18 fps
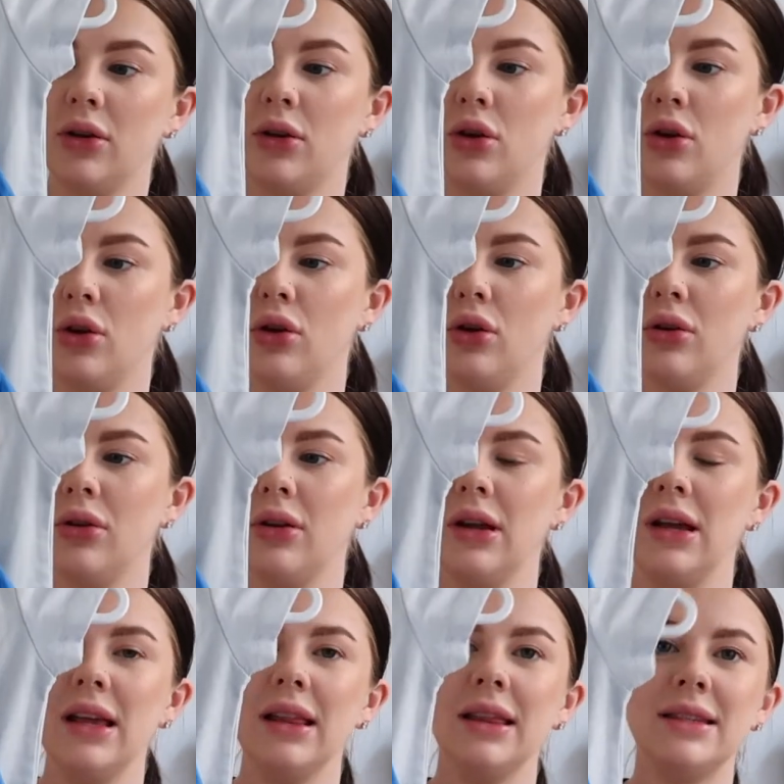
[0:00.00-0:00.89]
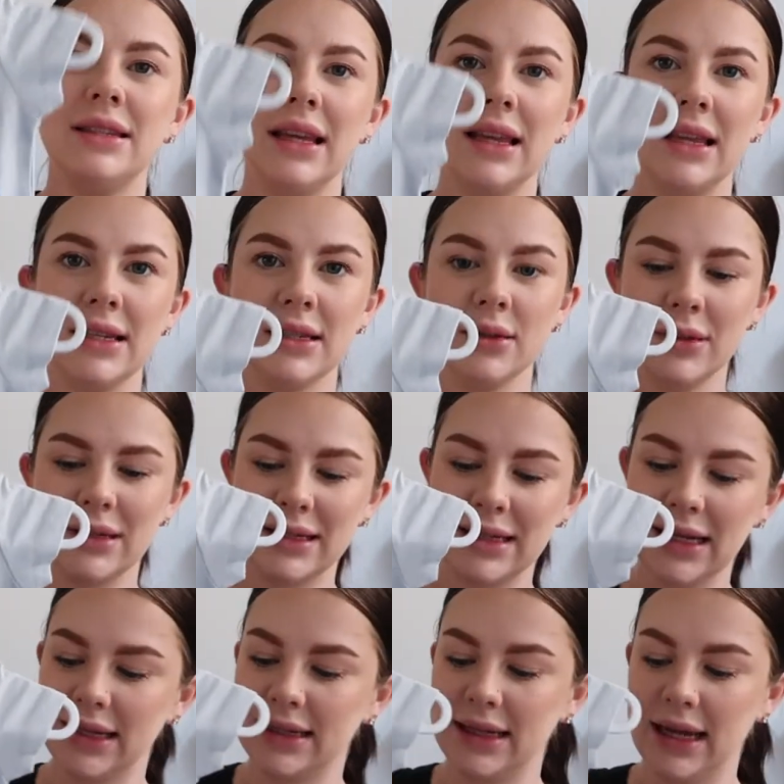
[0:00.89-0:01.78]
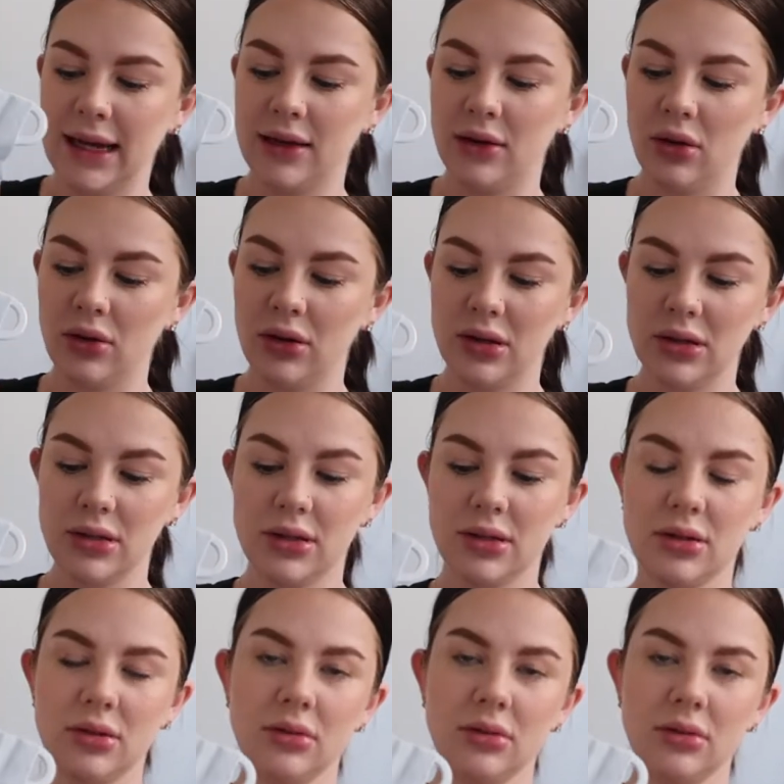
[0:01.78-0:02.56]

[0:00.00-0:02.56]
cute. See, this was $16.